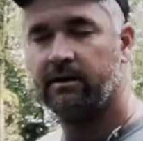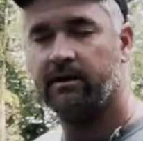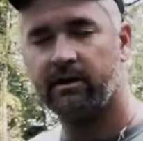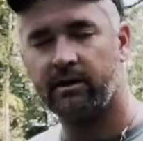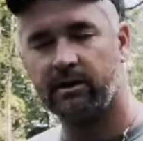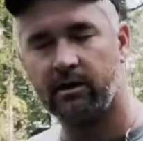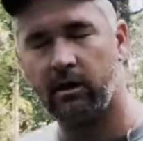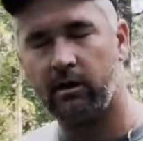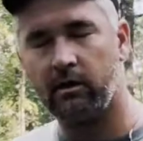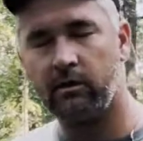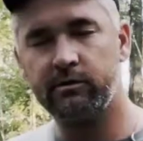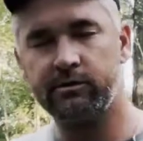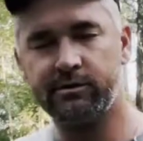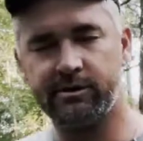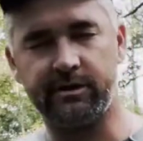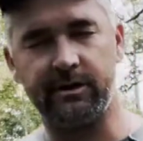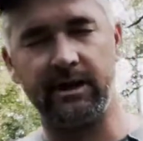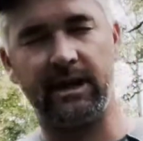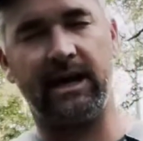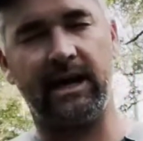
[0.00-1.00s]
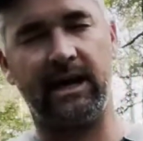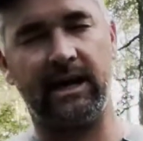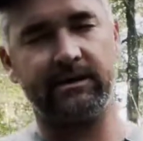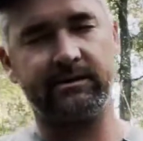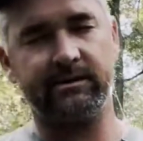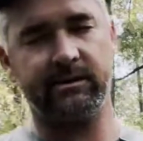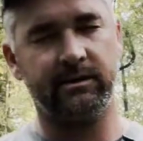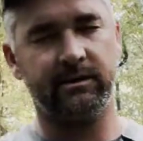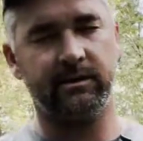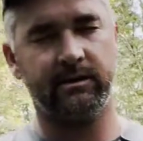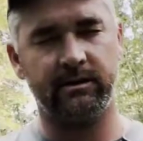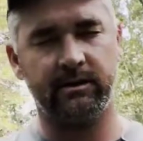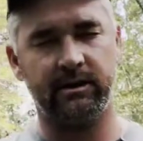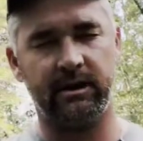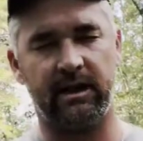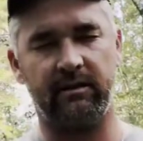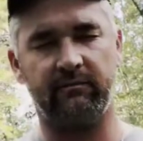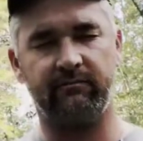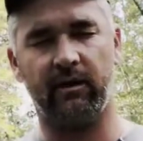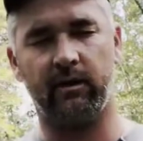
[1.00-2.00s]
close your eyes,
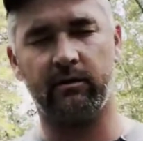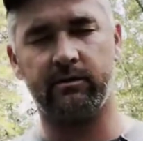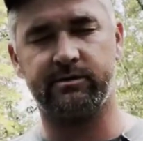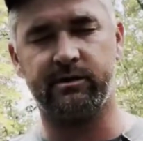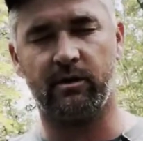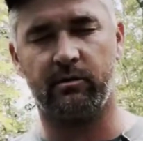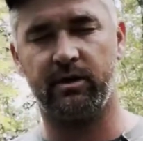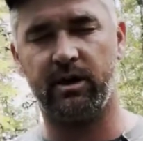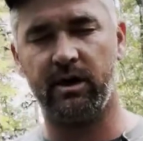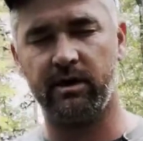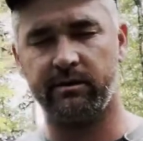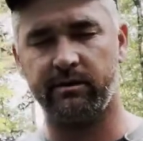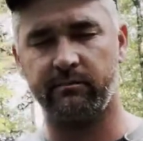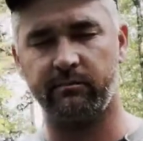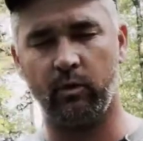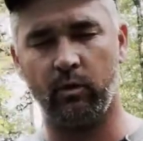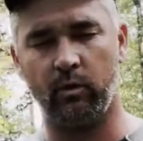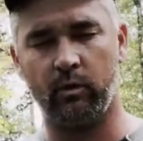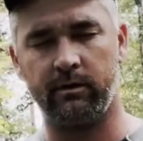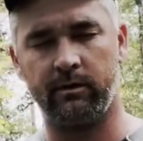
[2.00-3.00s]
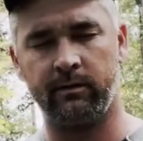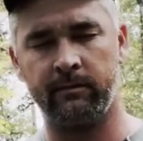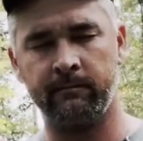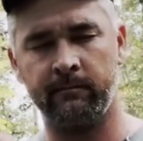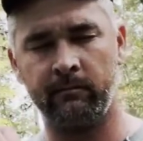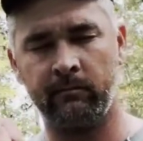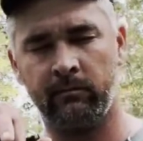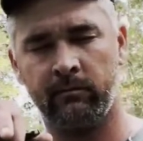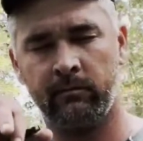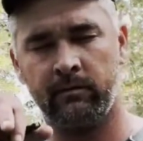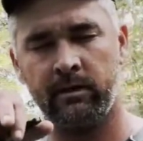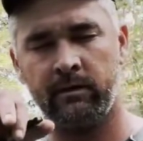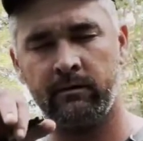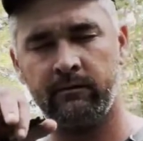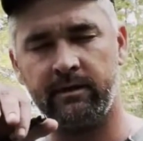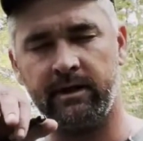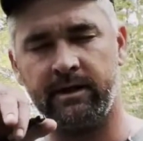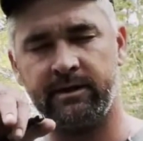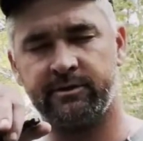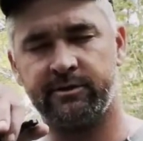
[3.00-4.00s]
and focus on nothing more
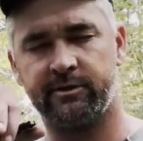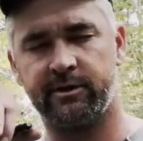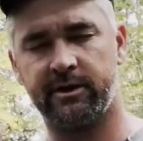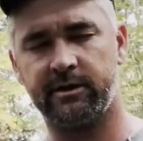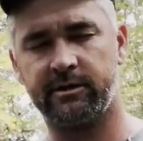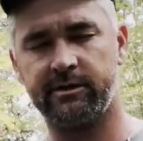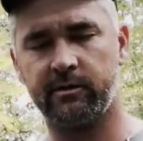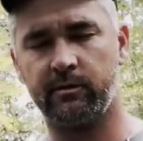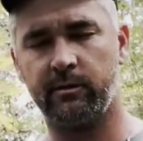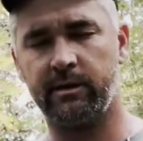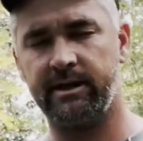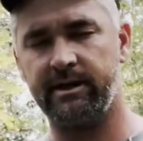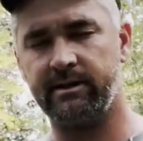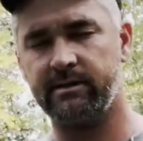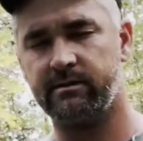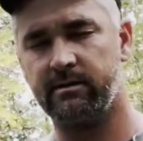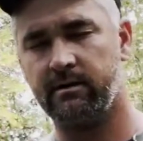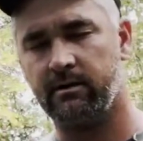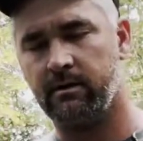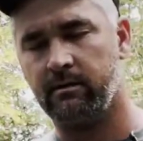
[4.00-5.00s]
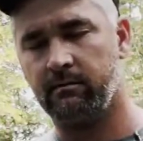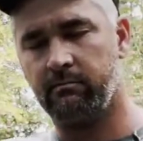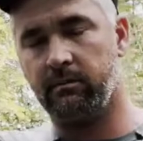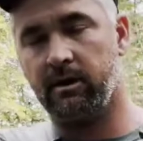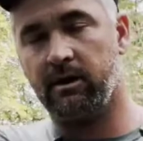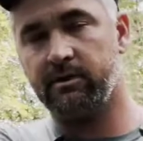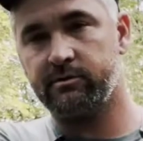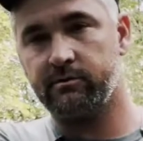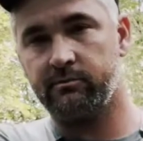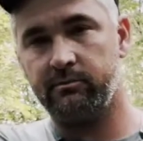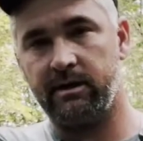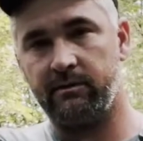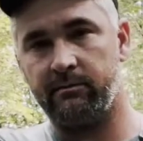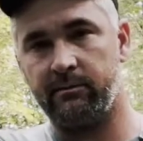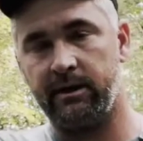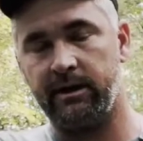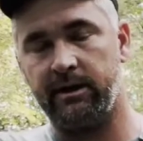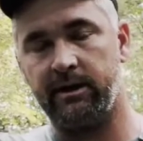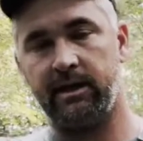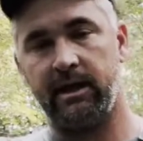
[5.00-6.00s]
than trigger squeeze, muscle
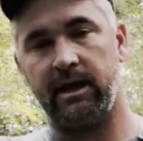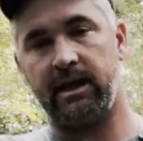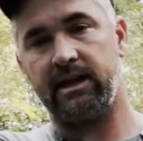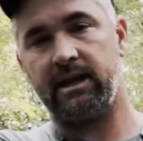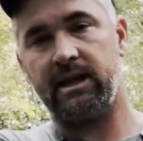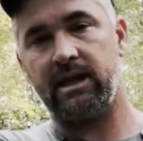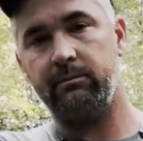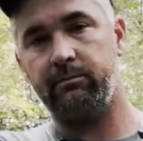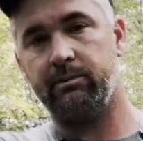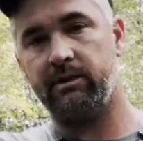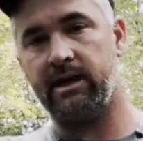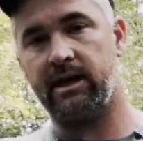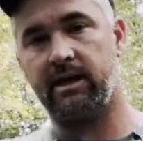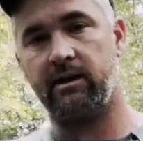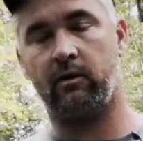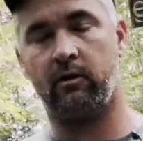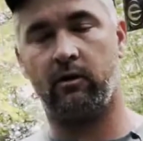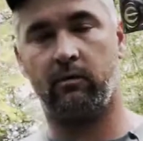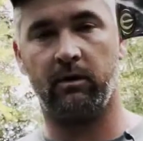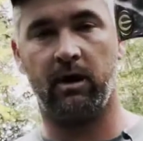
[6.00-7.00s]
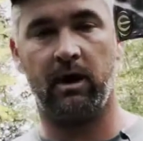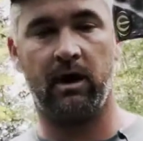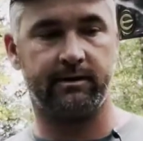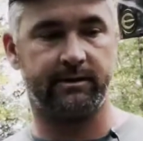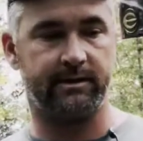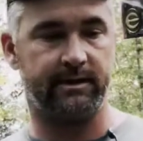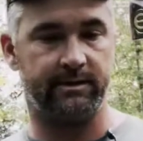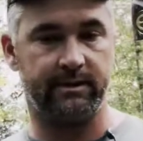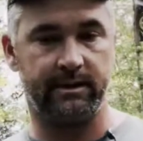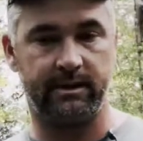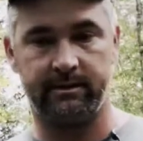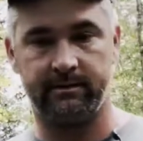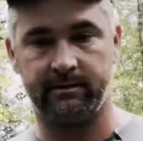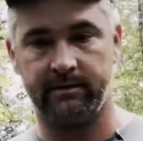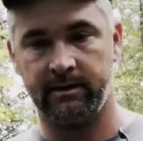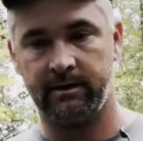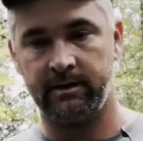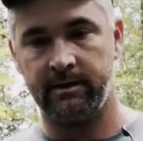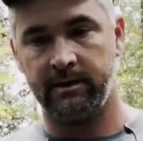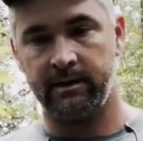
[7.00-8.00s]
memory, and keeping that arm locked in there.
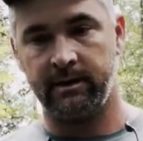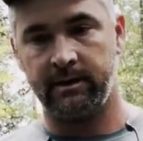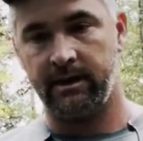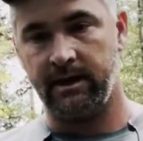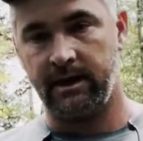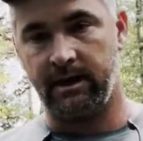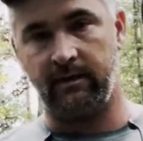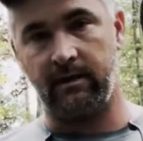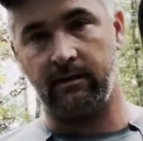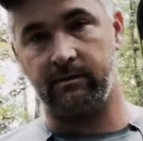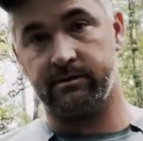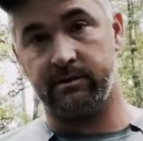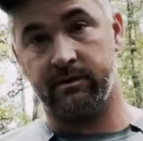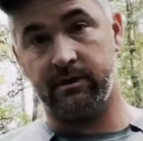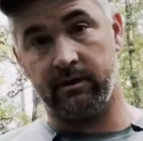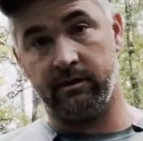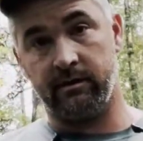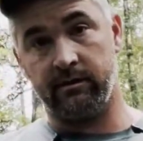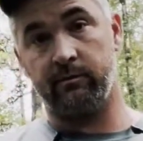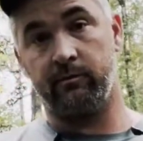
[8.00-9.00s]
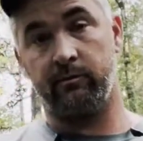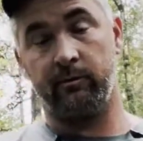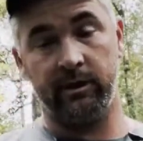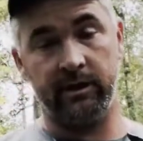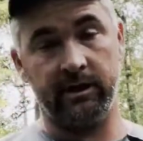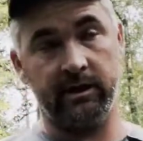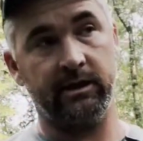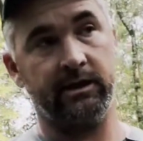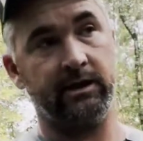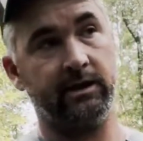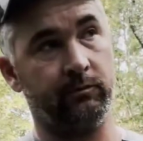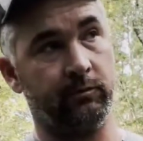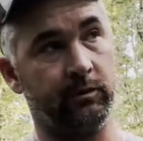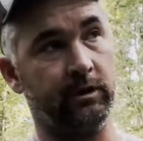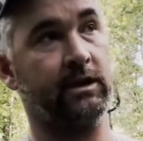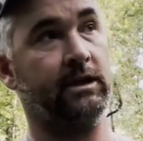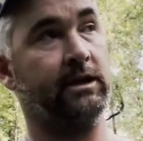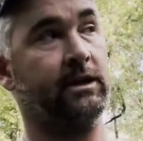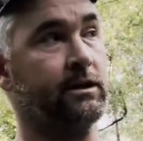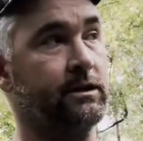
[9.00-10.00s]
And that was another really,
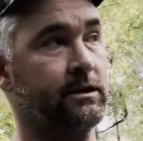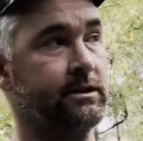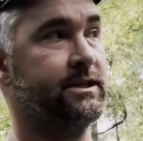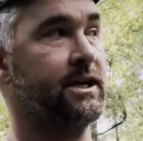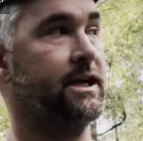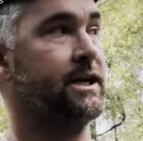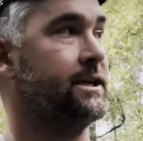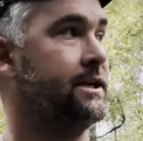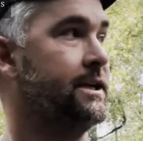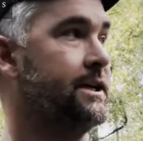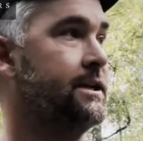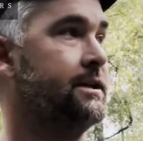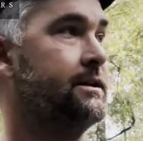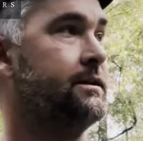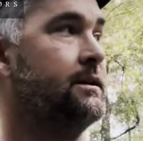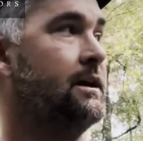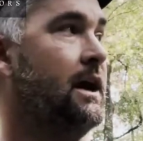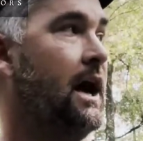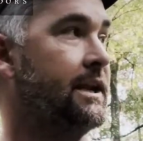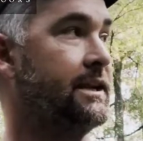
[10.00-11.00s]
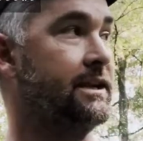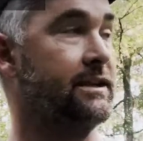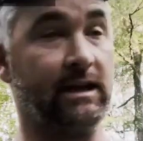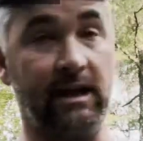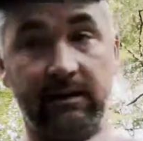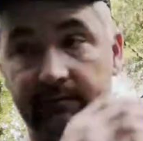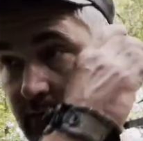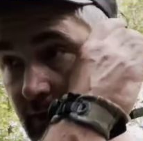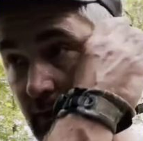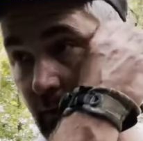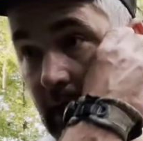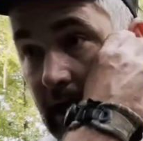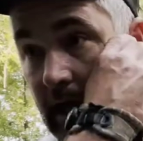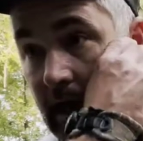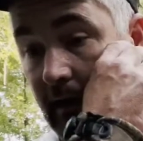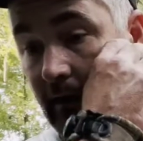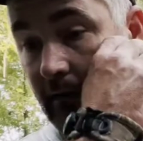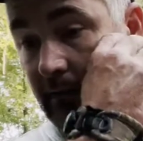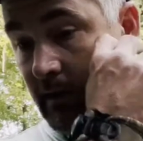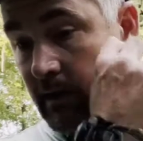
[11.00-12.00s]
really good technique. I did that for a
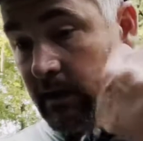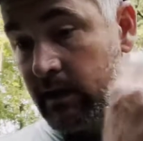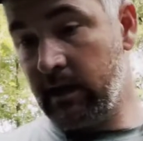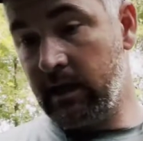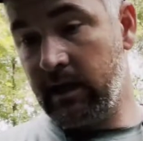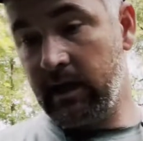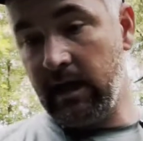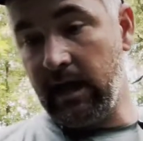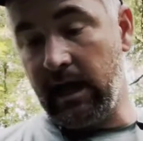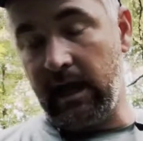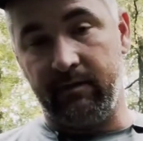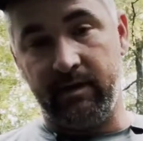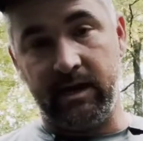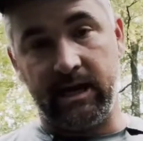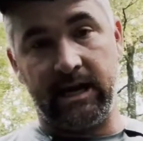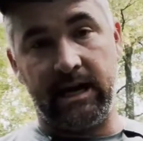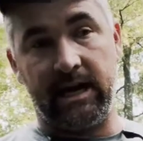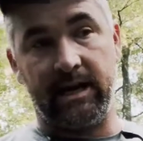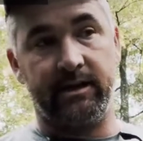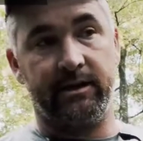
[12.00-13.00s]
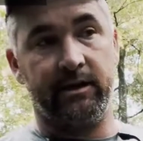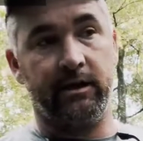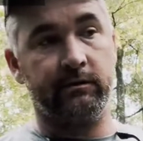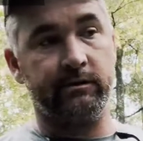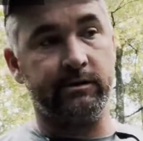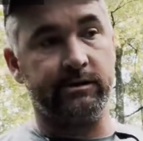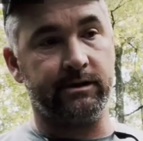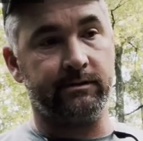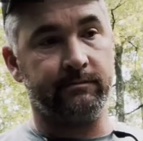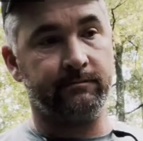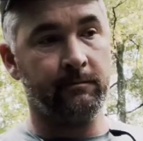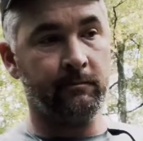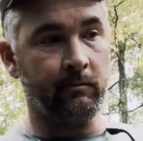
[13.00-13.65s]
while, and then I got to noticing